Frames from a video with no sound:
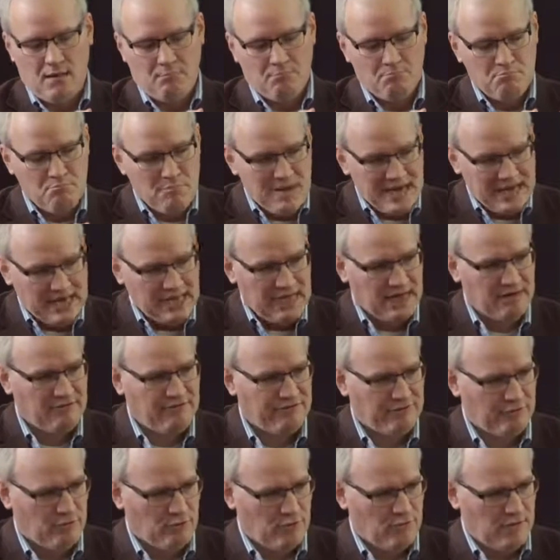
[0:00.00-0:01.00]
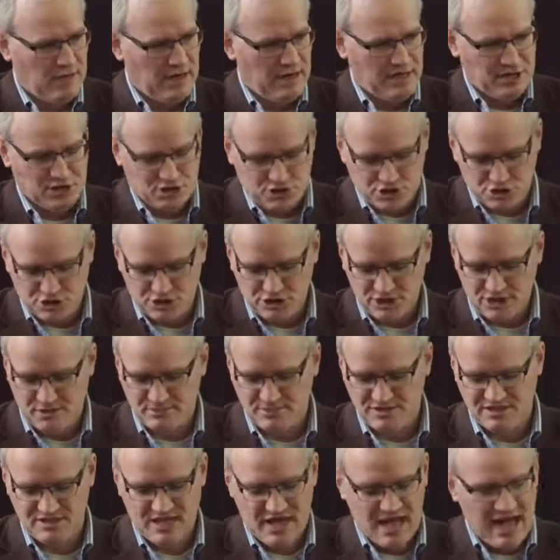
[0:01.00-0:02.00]
meaningful
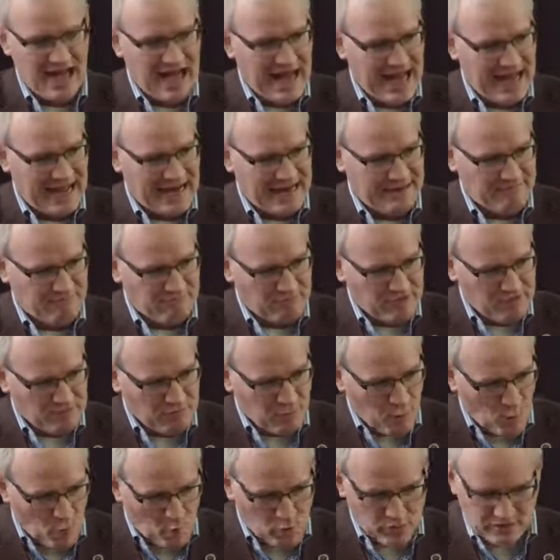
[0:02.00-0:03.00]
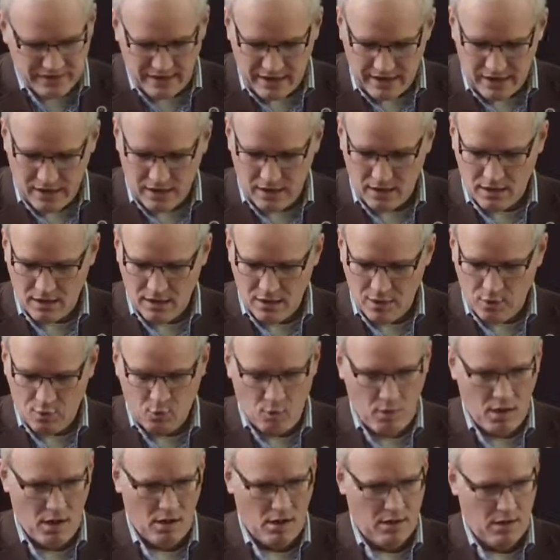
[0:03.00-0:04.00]
relationships and in rewarding
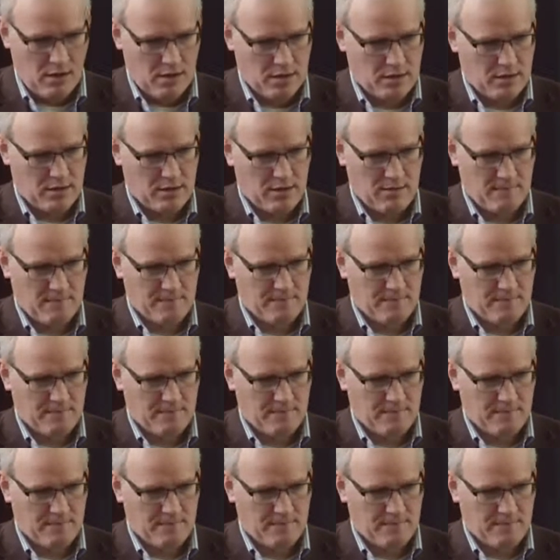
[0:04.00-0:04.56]
work.